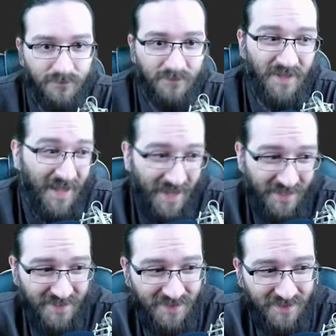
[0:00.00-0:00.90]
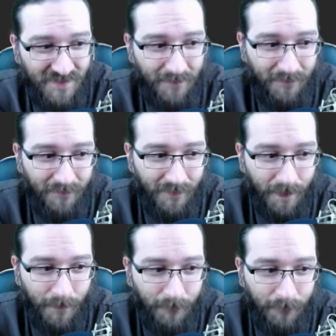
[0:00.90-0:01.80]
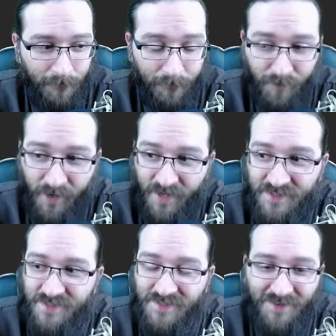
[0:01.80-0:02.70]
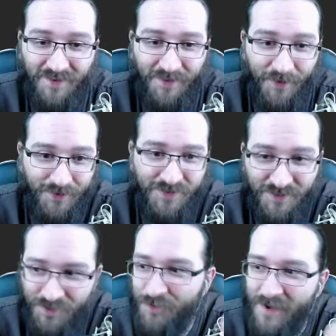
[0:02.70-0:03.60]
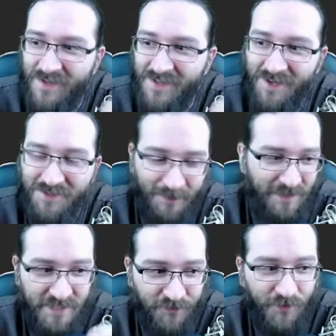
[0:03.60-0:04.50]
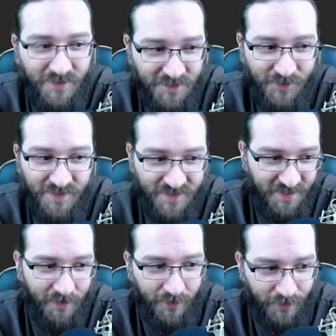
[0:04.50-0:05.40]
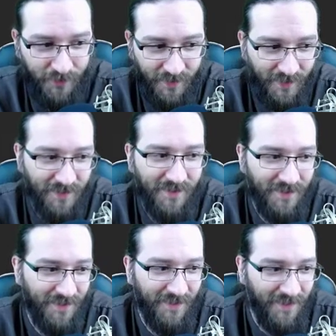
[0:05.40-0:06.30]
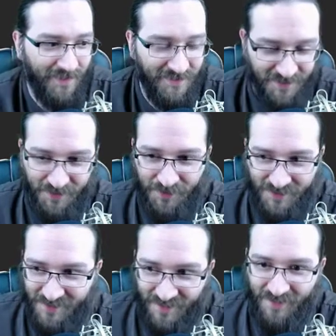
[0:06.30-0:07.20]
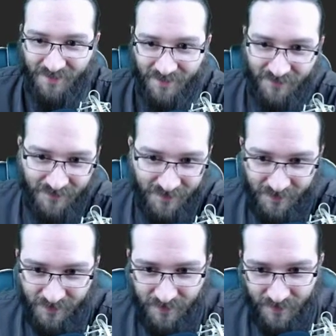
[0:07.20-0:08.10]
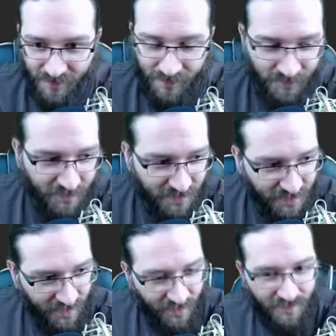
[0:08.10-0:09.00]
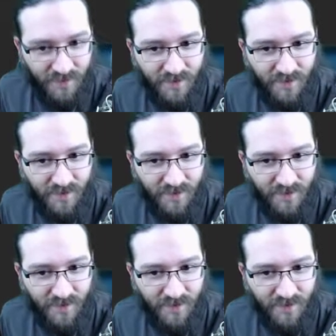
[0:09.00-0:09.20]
Yes, but those 2 meta tiles can be different, so it's 03 and 0C and the reverse of that.